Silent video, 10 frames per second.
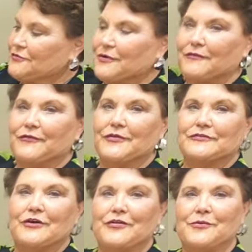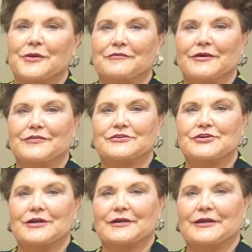ruffle that's all the way around the
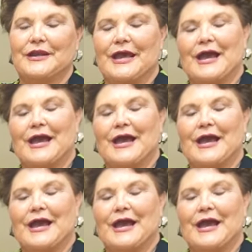jacket?